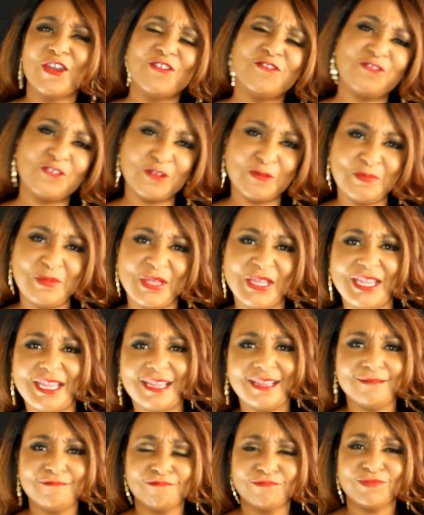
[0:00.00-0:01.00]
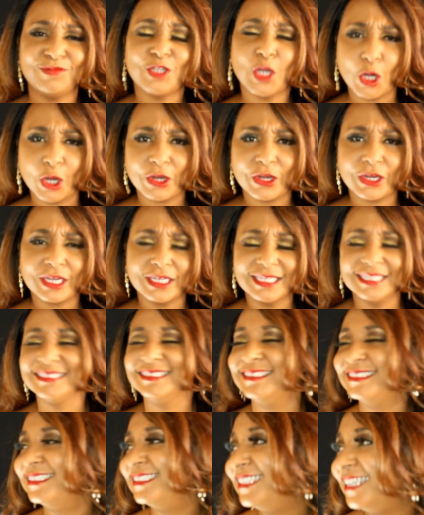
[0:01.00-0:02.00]
for being dark.
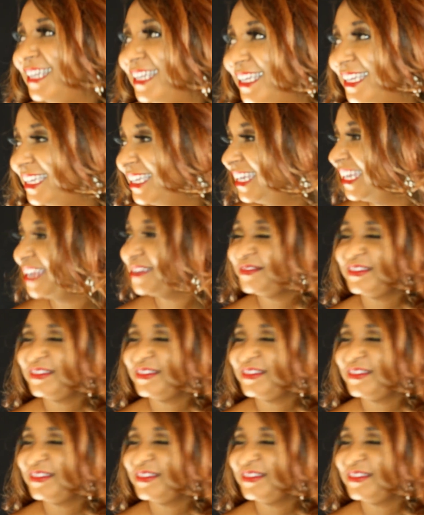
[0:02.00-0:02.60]
I